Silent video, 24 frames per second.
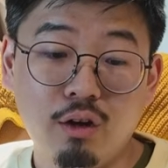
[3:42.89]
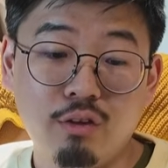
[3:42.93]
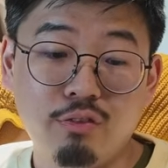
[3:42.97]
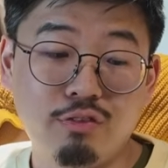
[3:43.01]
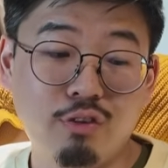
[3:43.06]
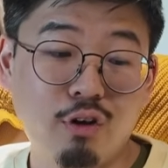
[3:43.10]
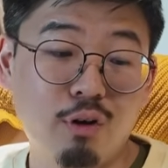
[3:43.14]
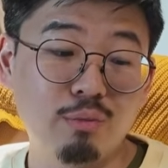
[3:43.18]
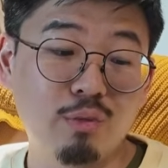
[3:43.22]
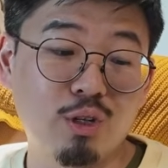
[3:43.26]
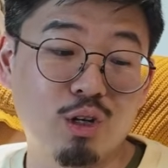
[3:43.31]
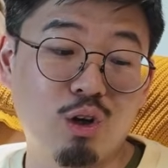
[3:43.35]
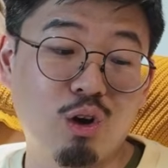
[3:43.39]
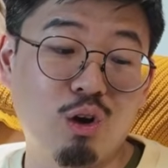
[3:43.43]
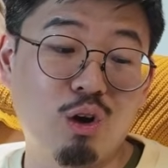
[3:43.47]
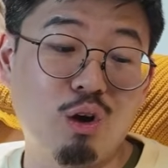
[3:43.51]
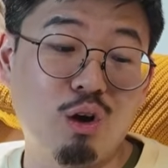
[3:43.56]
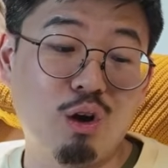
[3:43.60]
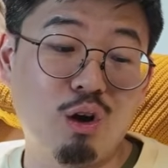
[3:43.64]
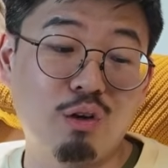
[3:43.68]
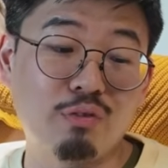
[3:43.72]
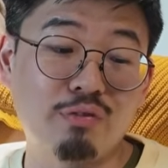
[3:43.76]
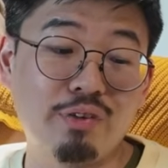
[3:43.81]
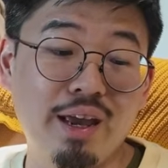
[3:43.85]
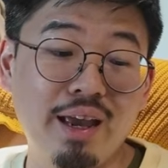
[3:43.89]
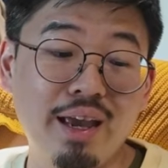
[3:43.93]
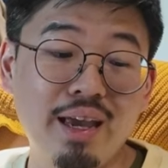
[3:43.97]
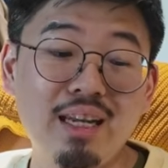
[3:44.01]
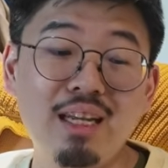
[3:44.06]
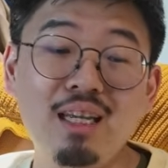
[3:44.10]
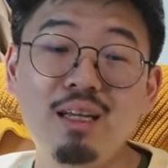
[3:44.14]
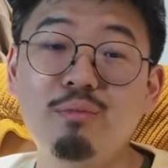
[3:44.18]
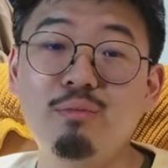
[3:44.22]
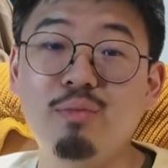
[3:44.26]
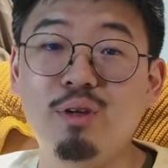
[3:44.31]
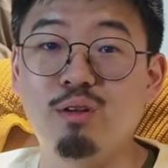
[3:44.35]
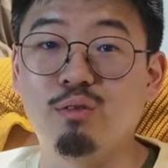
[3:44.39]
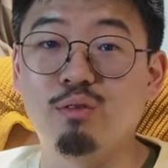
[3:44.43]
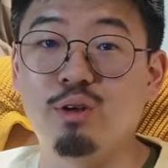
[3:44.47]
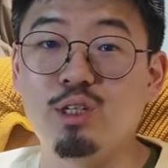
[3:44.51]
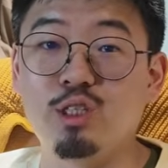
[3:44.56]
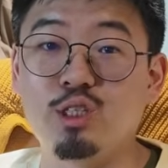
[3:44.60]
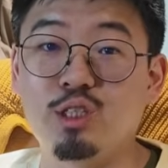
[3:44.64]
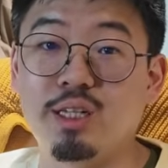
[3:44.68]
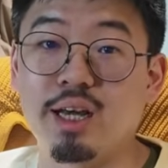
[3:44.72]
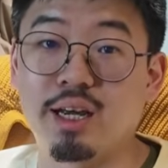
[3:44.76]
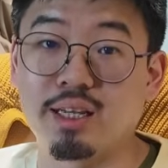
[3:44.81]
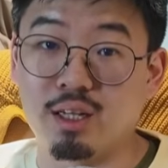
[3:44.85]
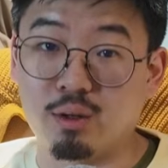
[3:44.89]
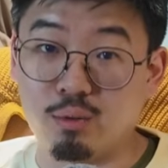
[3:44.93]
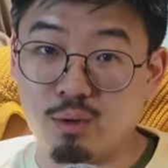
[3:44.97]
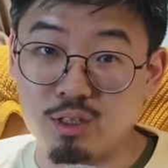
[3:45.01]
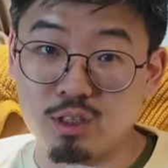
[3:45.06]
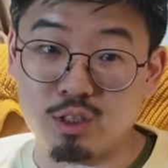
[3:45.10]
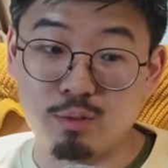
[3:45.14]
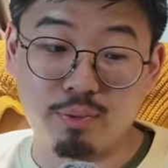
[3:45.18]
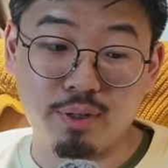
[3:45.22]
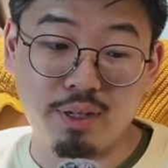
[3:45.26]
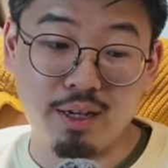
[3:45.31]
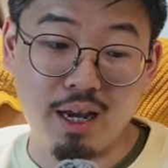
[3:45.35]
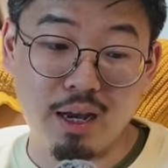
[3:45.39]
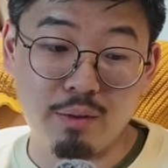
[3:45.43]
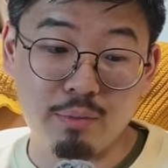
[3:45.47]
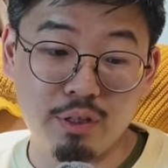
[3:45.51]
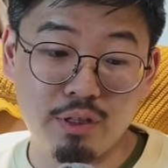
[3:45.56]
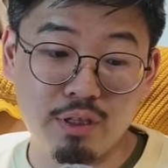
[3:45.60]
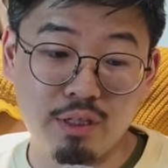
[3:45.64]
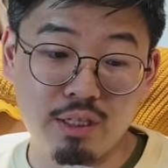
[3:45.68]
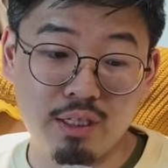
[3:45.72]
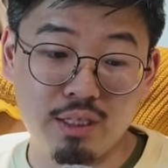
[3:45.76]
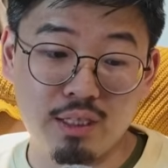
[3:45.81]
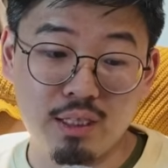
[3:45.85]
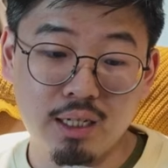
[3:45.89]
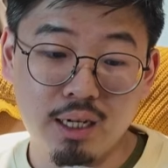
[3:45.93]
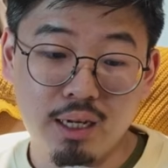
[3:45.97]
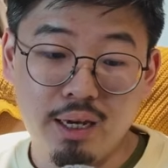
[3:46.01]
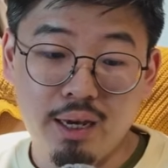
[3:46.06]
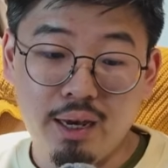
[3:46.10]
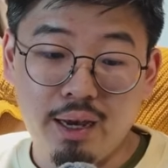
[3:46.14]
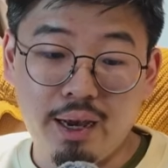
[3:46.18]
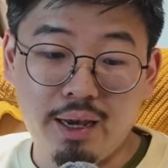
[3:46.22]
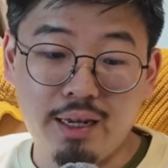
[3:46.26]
form the core of any mid-range deck that wants to play Amethyst,